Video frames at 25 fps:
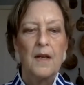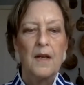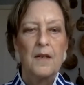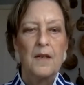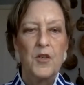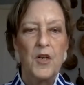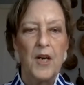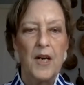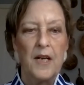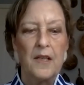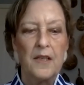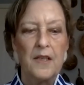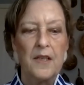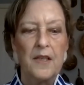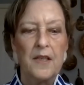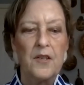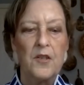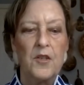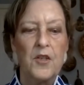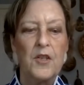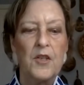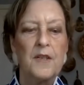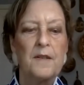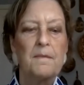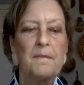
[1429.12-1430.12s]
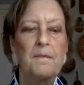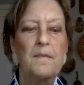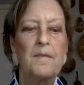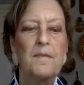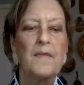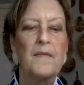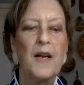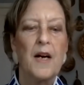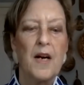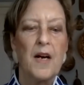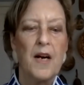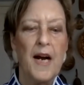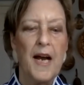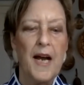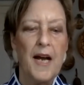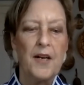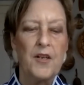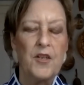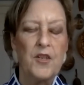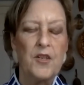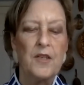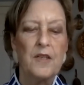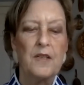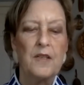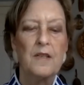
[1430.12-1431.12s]
Challenge, our
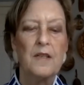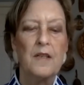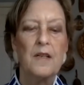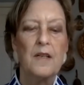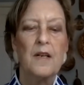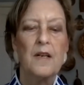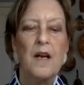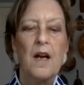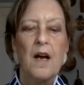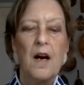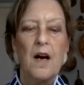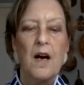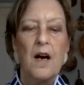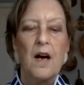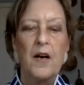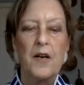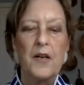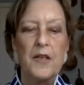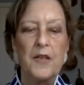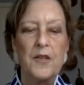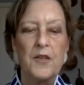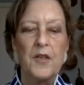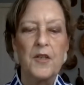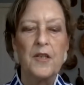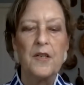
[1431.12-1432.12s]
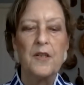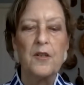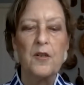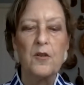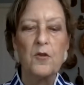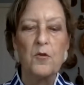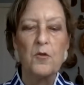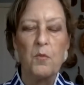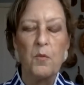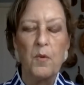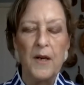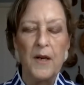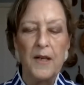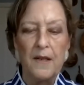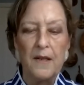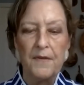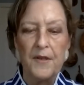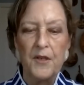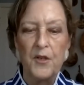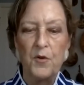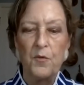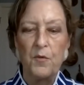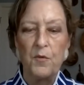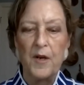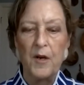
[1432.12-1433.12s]
action, our continued
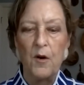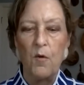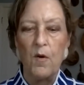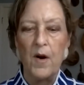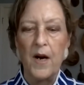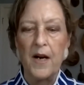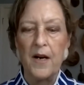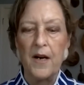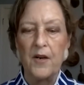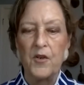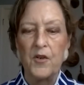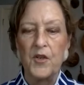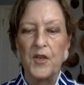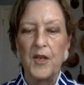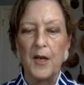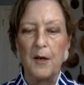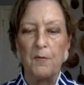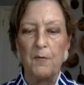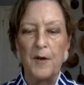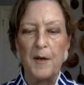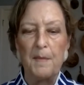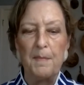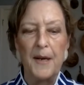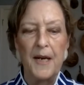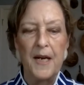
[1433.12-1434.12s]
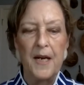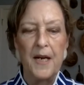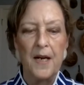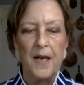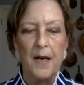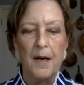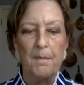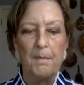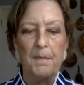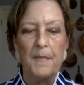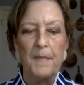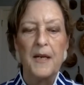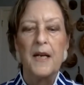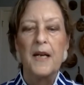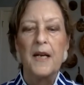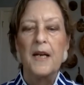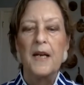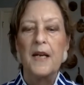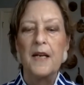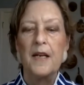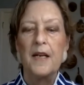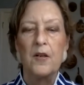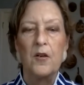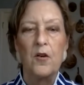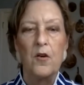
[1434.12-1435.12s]
relevance requires that we become
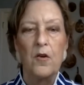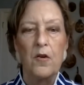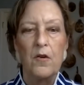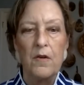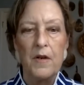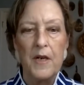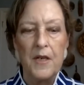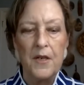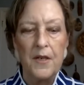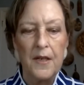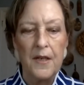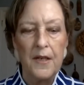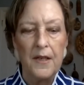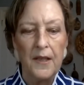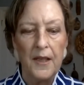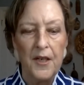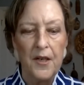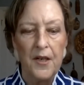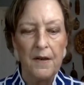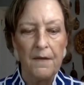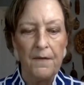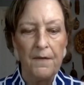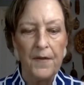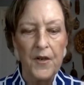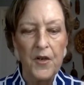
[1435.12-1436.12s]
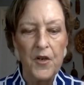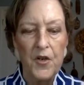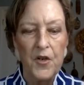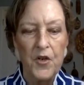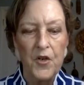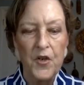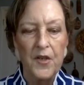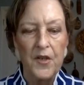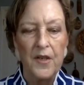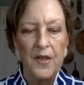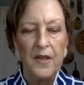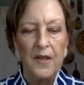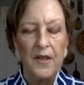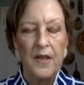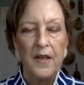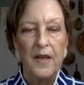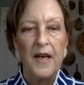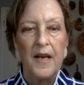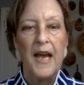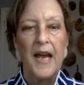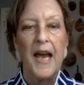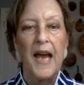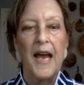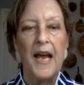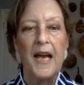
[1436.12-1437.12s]
increasingly diverse
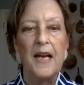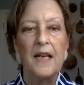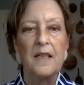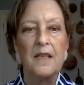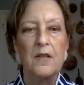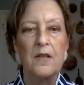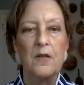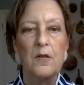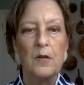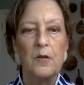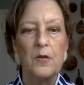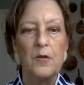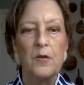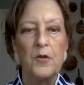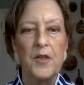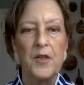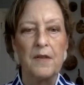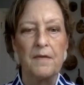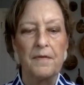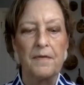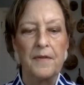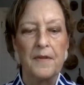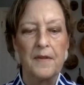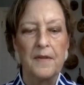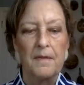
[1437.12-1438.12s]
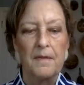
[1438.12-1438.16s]
and inclusive.